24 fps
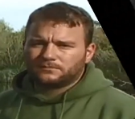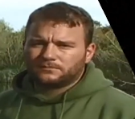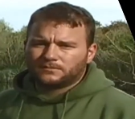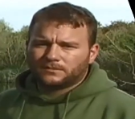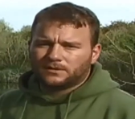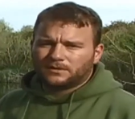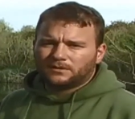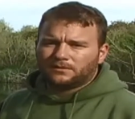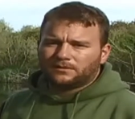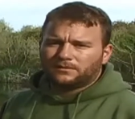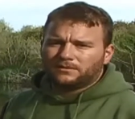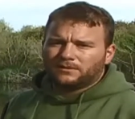
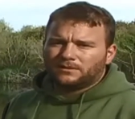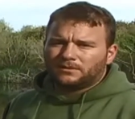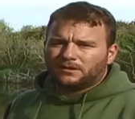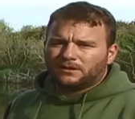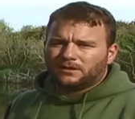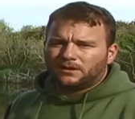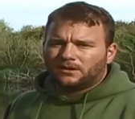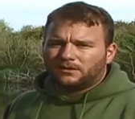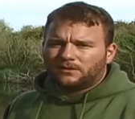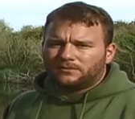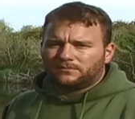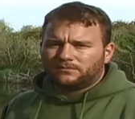
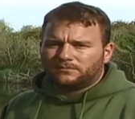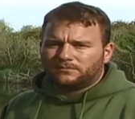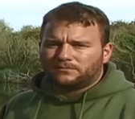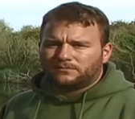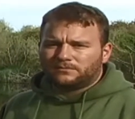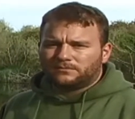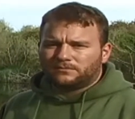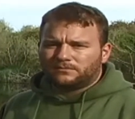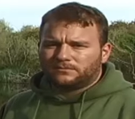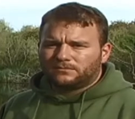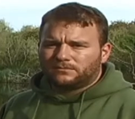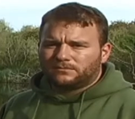
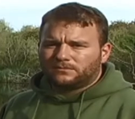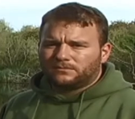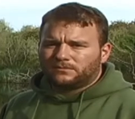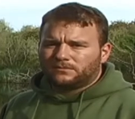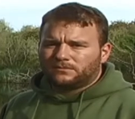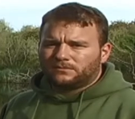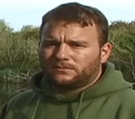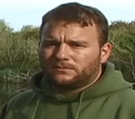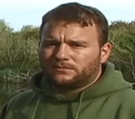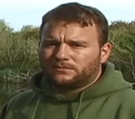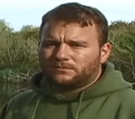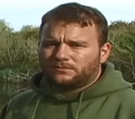
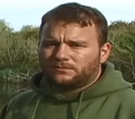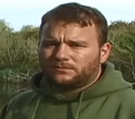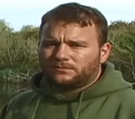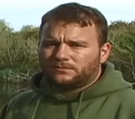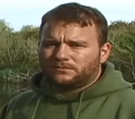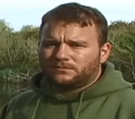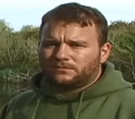No one is speaking in this clip.